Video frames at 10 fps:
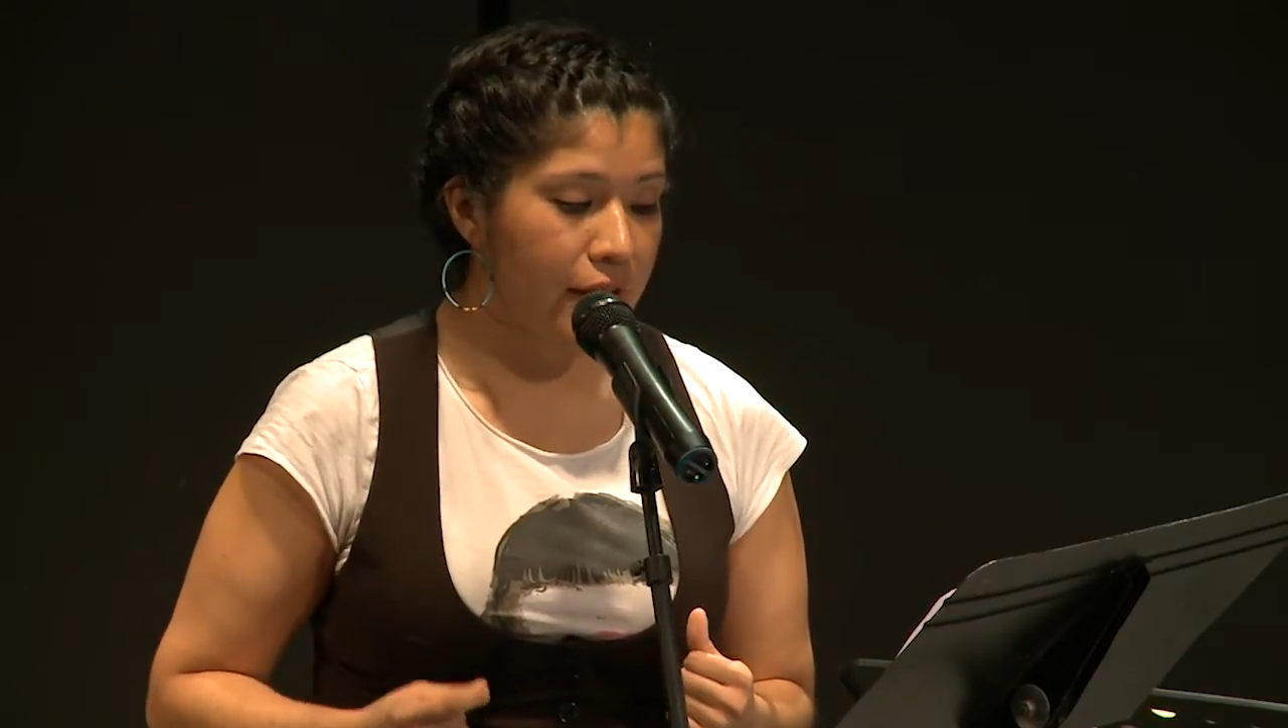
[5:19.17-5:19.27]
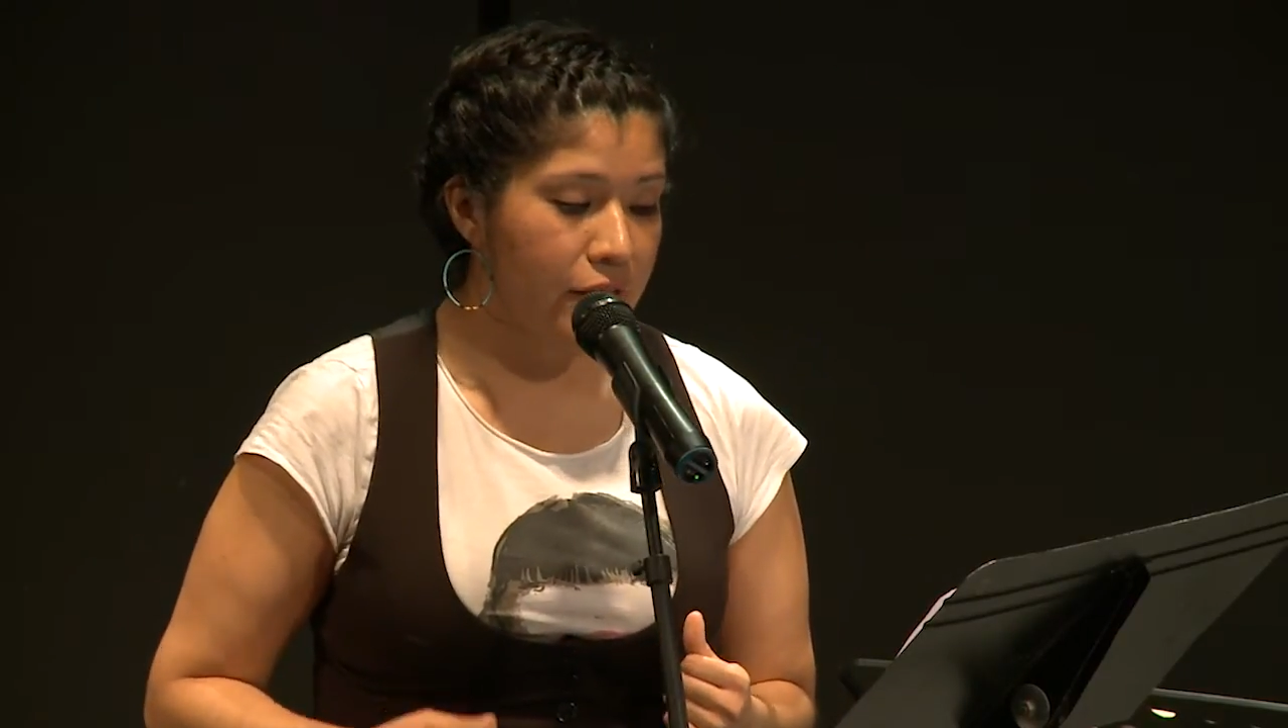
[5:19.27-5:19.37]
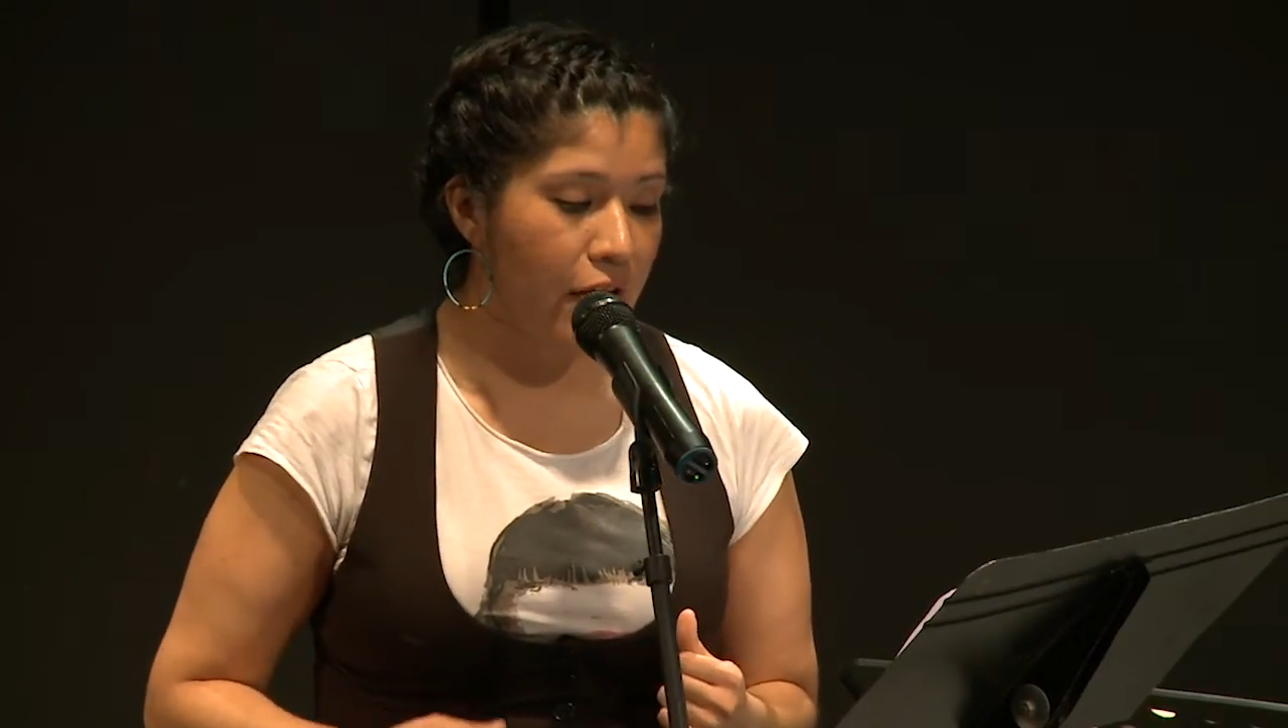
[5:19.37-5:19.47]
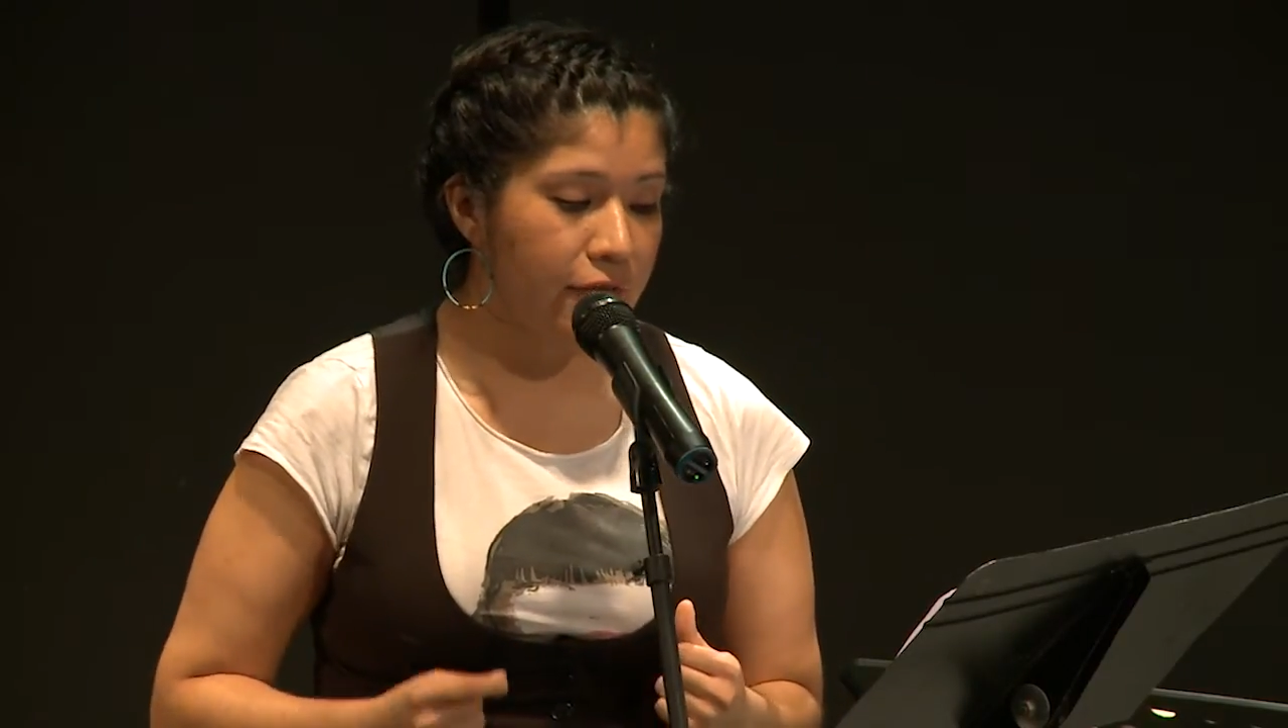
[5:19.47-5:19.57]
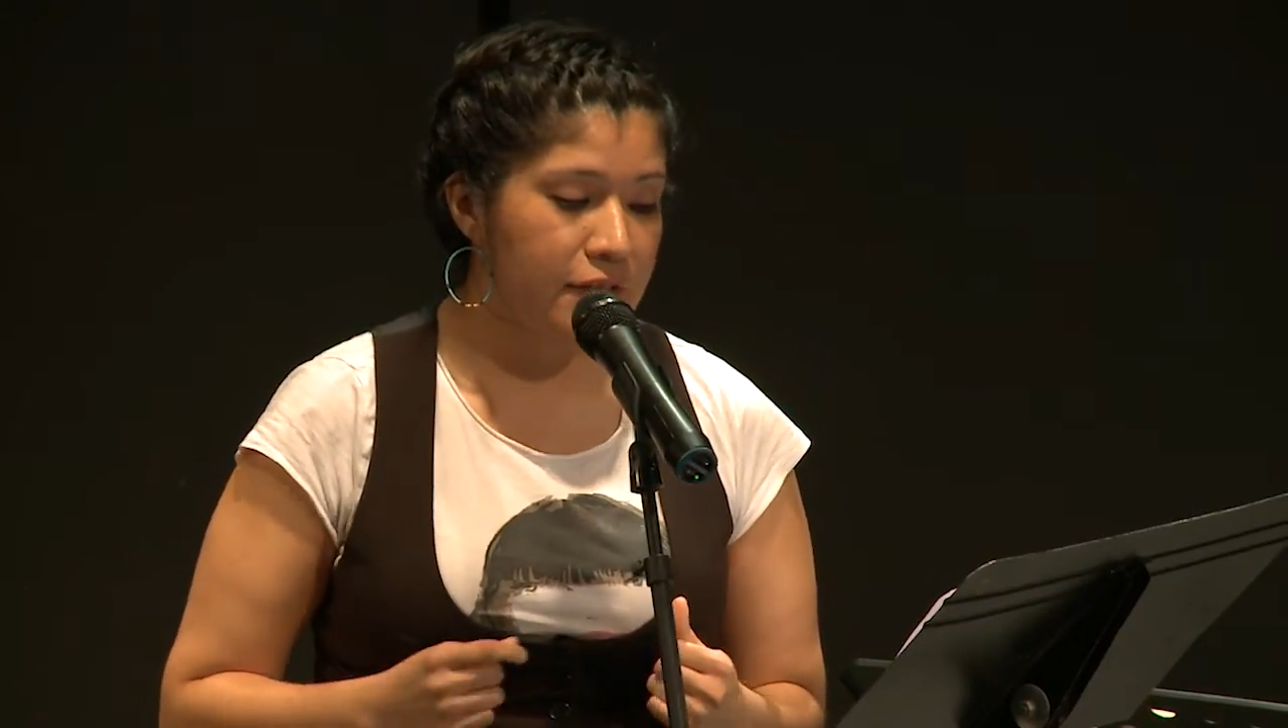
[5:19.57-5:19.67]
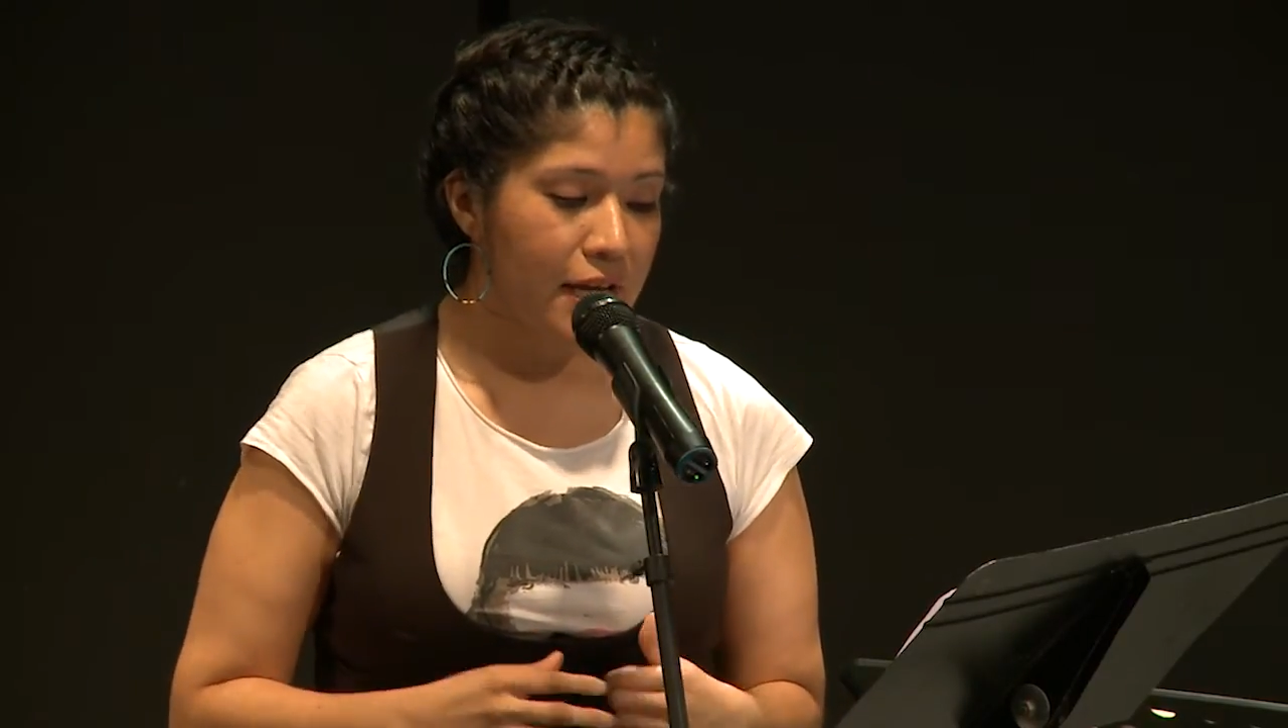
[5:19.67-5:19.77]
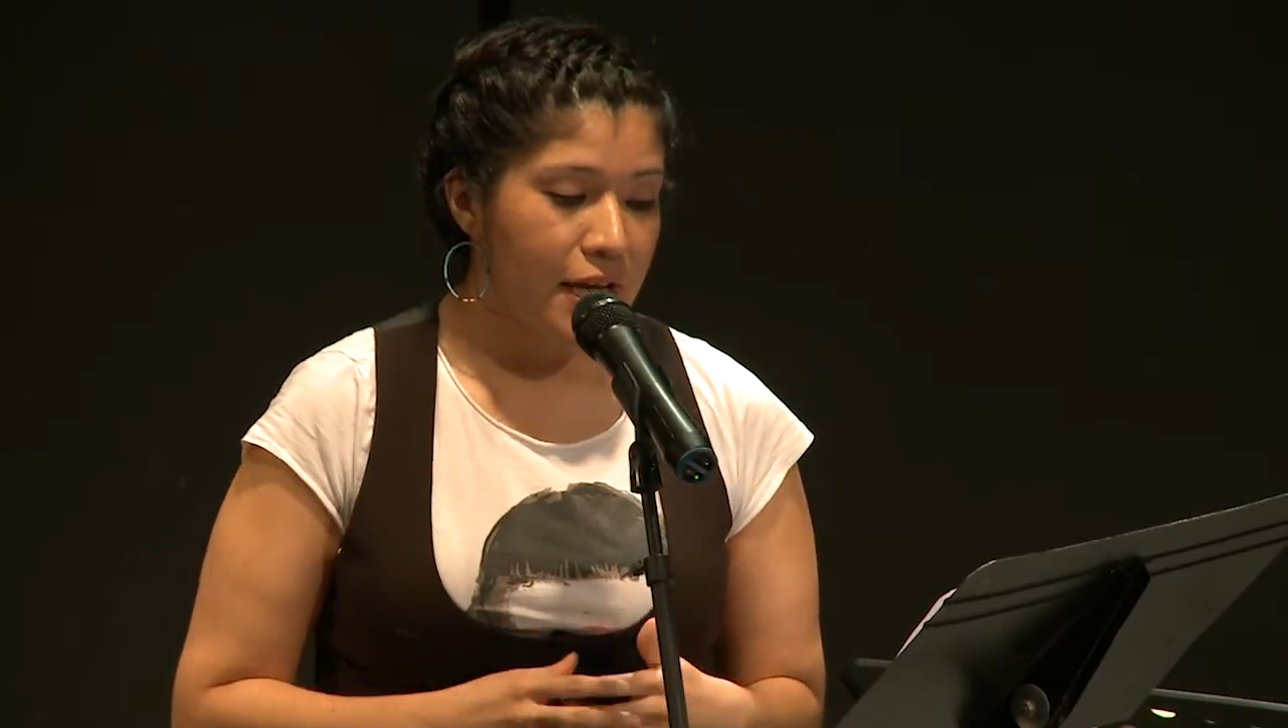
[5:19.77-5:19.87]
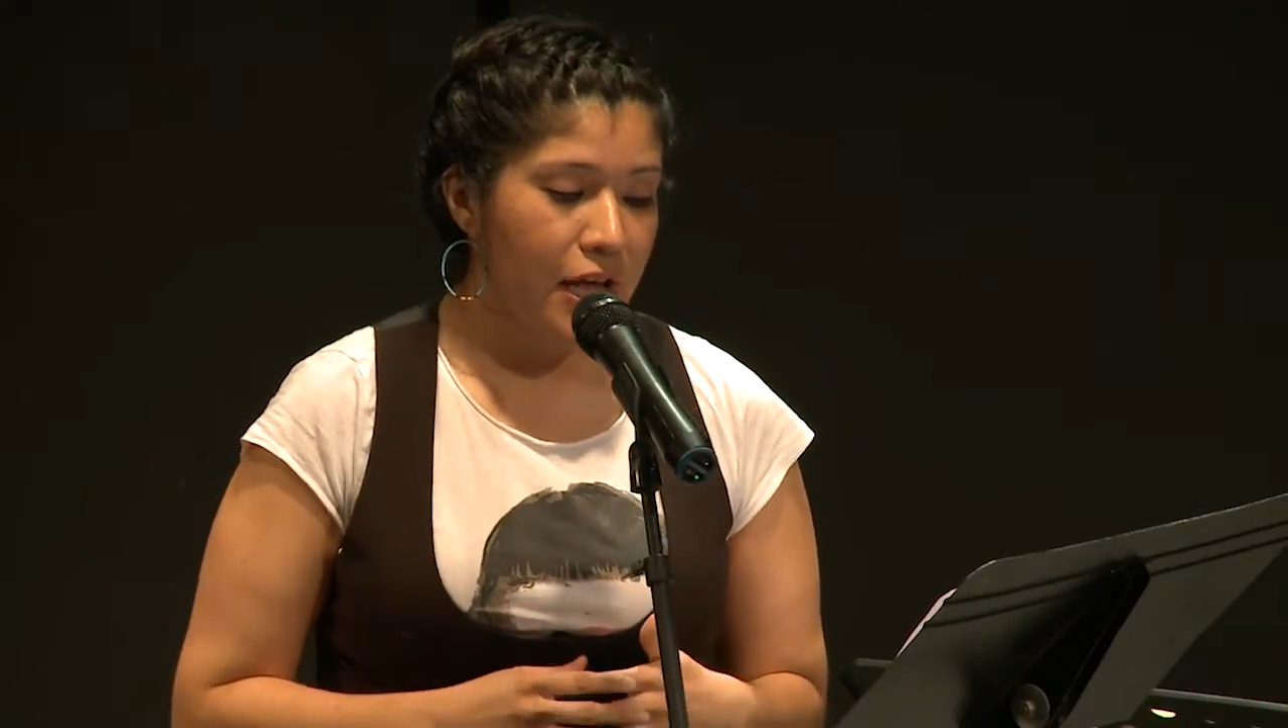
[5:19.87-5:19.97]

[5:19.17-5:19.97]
I loved,